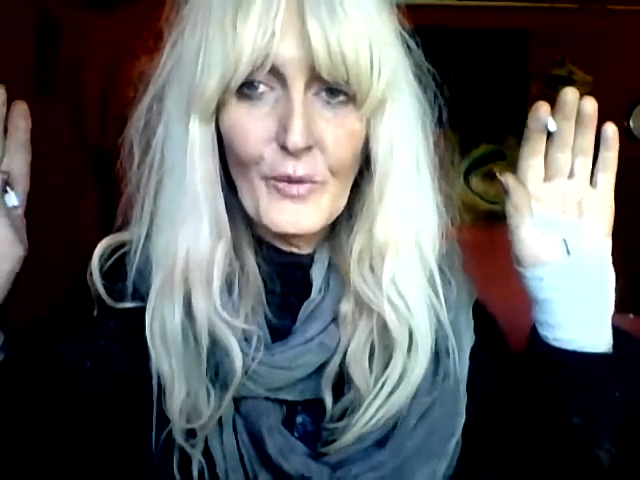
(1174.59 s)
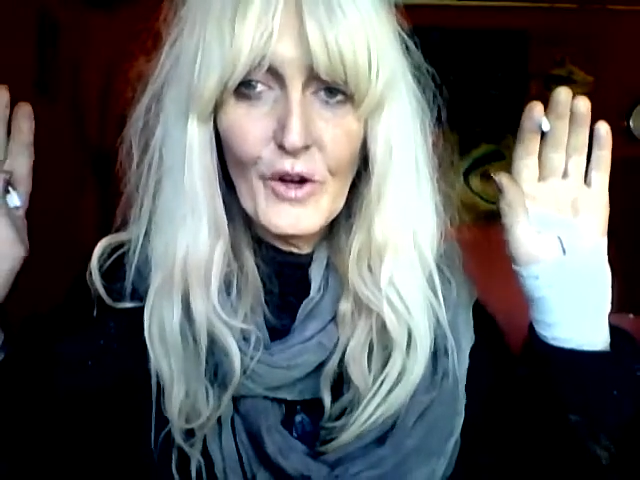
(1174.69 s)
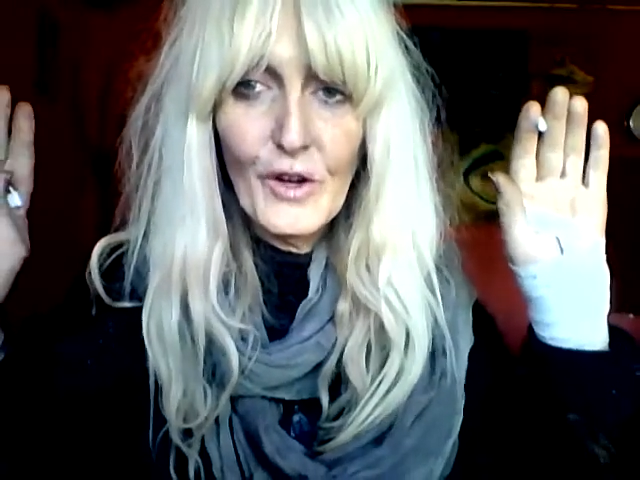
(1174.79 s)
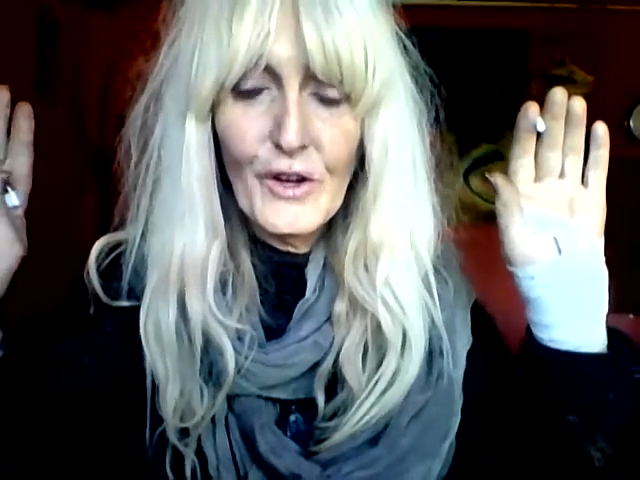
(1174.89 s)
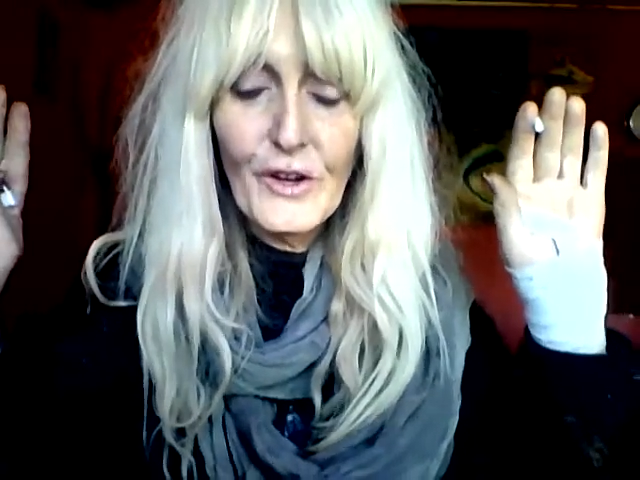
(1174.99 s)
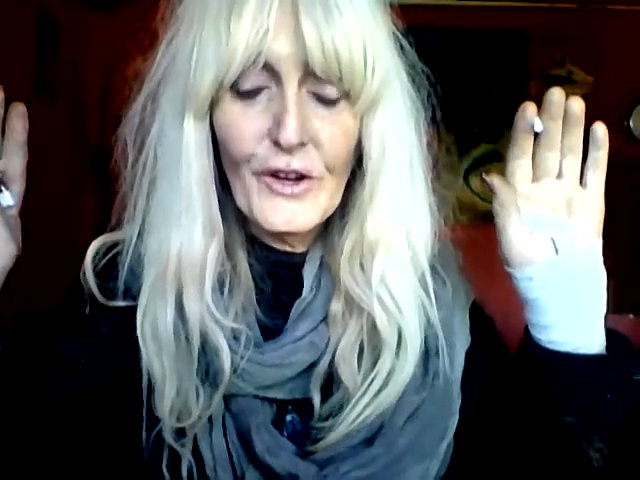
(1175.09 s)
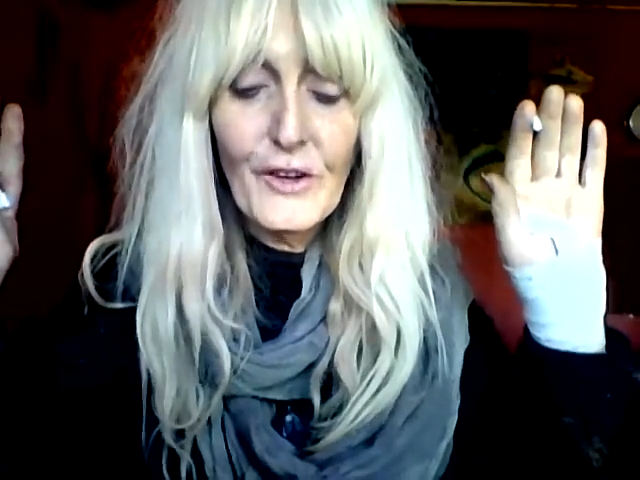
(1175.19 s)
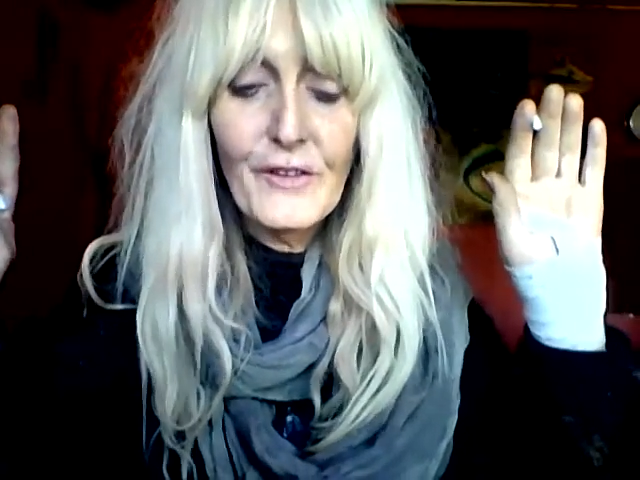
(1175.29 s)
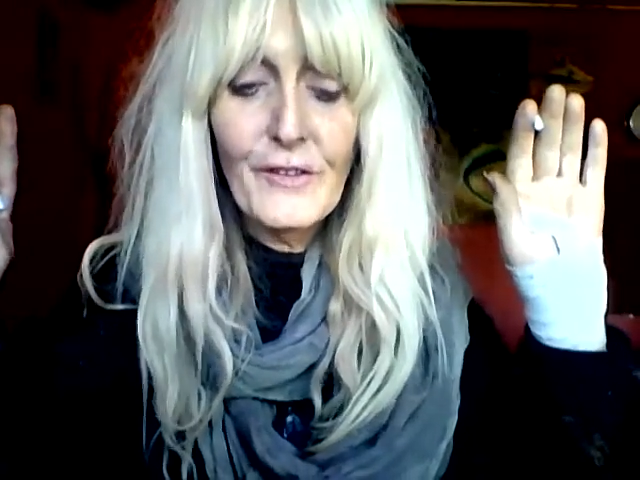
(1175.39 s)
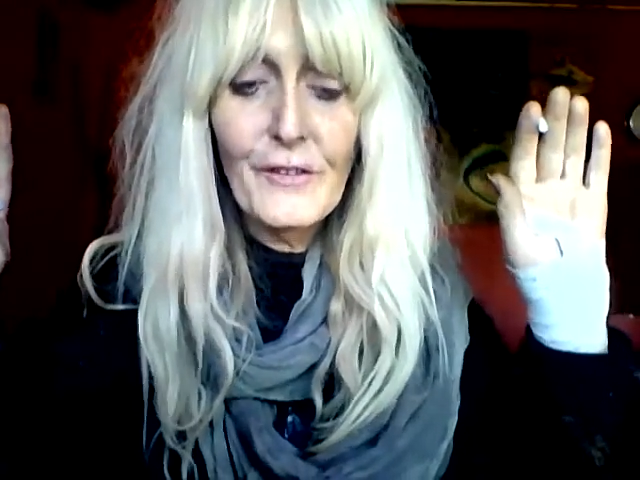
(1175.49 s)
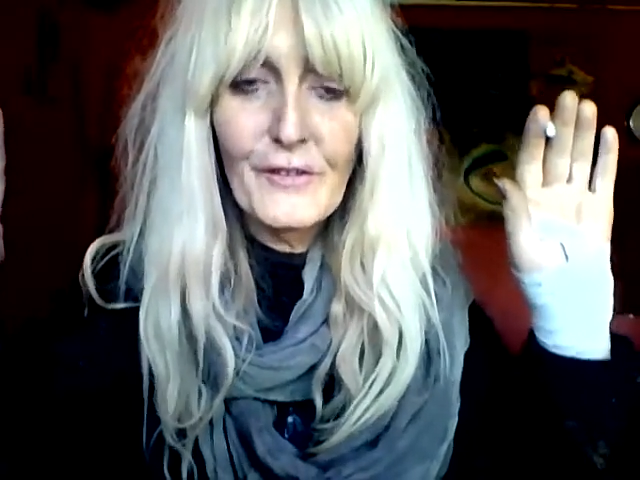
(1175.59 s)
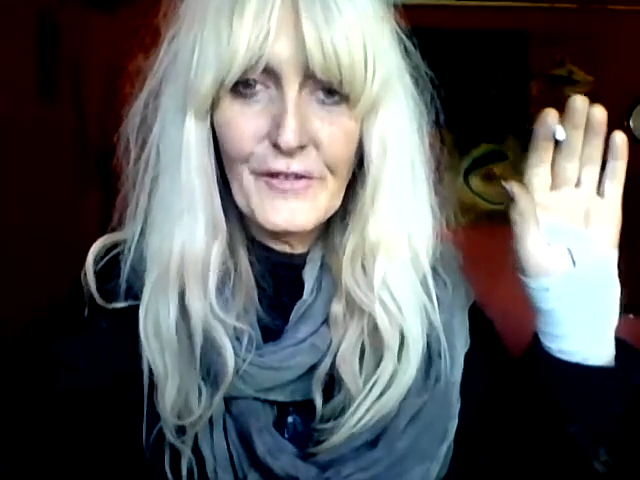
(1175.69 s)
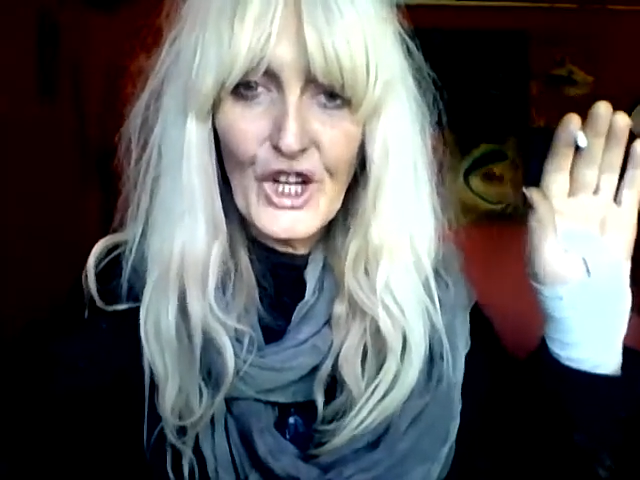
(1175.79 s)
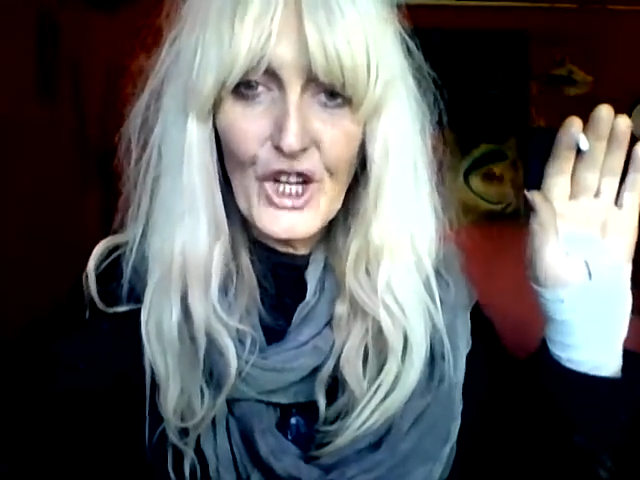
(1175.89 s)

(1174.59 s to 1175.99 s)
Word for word: going to feel it